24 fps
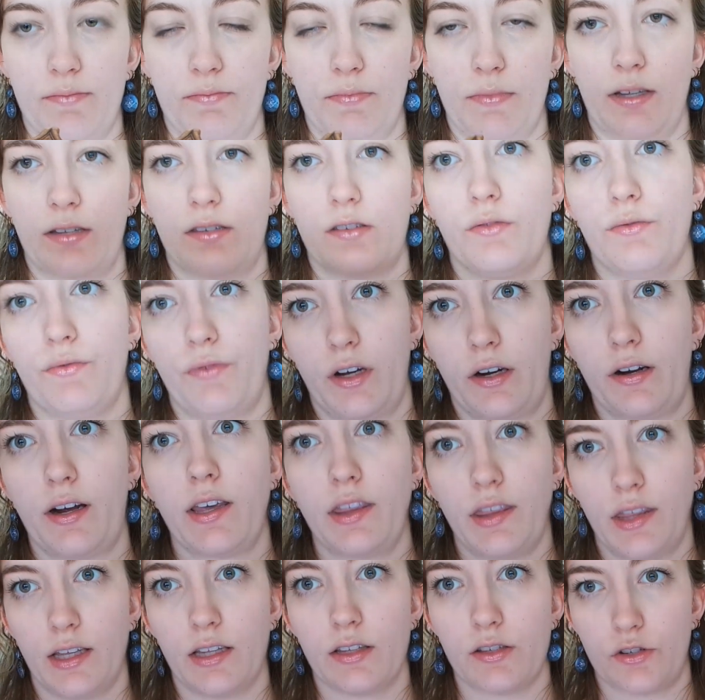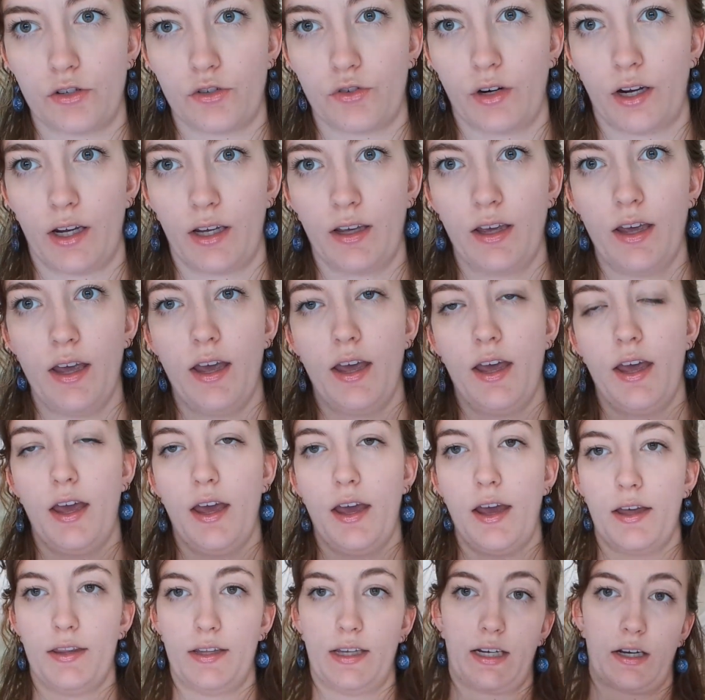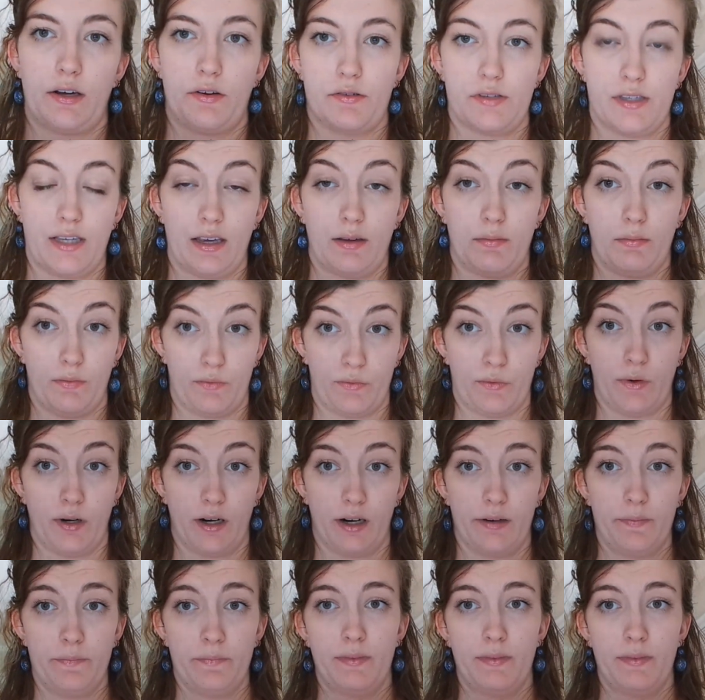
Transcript: It's a very thin string, and like I was saying before,